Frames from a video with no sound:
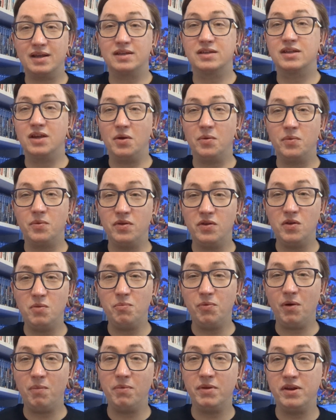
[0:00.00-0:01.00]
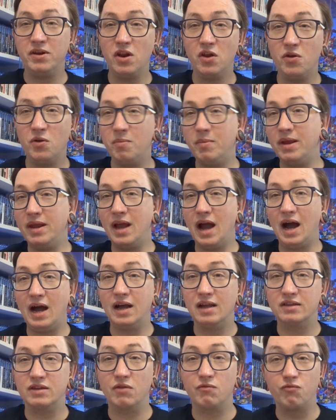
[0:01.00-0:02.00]
So you probably know me
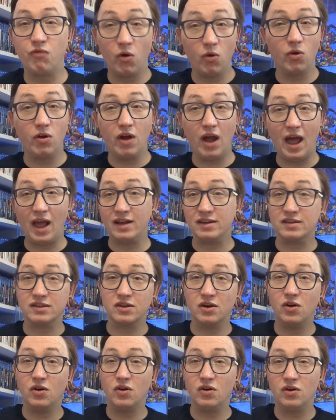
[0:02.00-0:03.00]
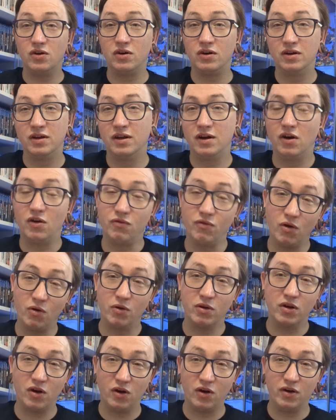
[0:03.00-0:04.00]
as Roller X Core or
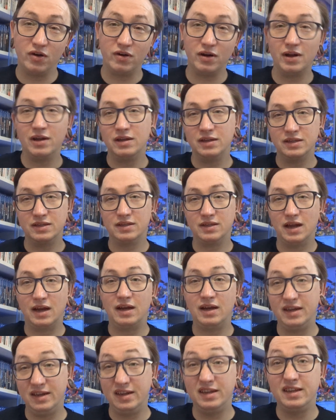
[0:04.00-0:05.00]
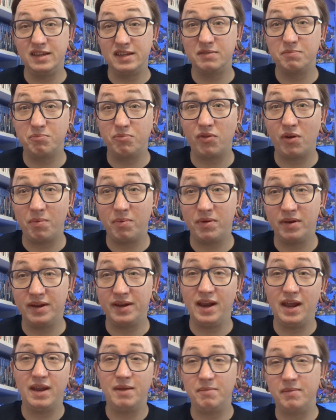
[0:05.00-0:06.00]
Roller Core as it is properly
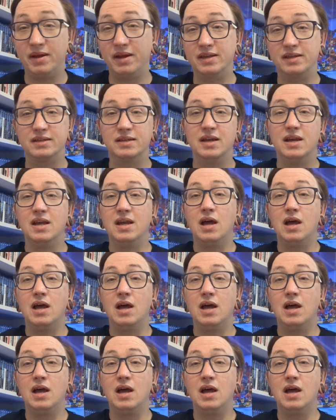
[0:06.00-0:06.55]
named as.